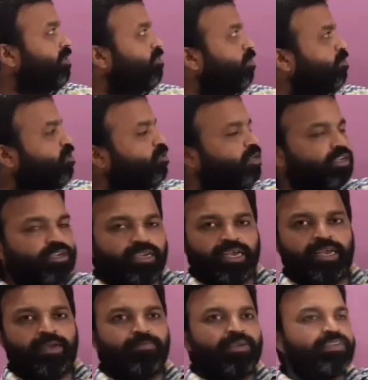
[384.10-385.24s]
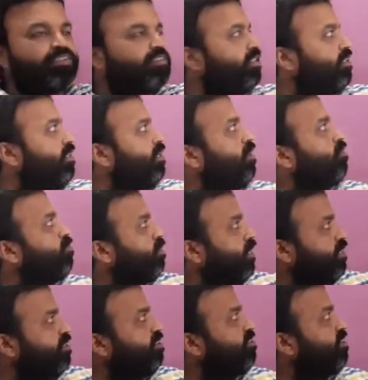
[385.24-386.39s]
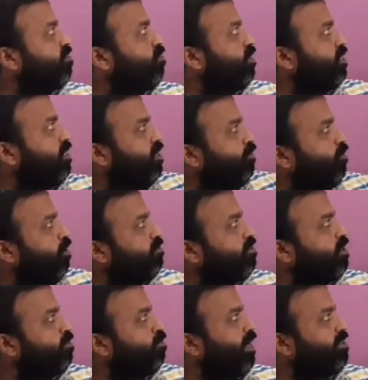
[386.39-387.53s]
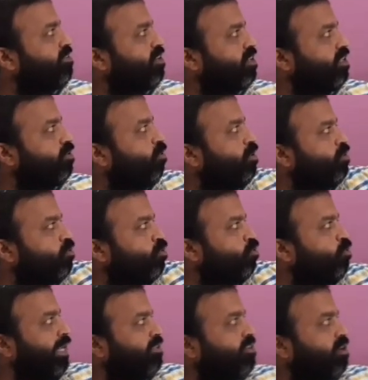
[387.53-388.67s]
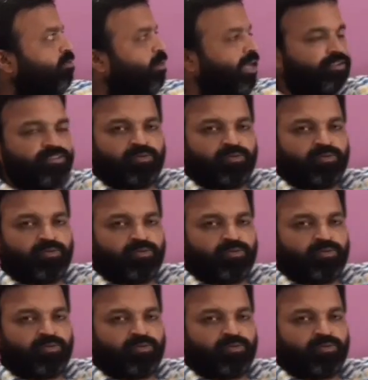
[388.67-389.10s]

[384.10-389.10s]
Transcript: substituting a, b, c we get this equation f of z by z equal to 2 by z minus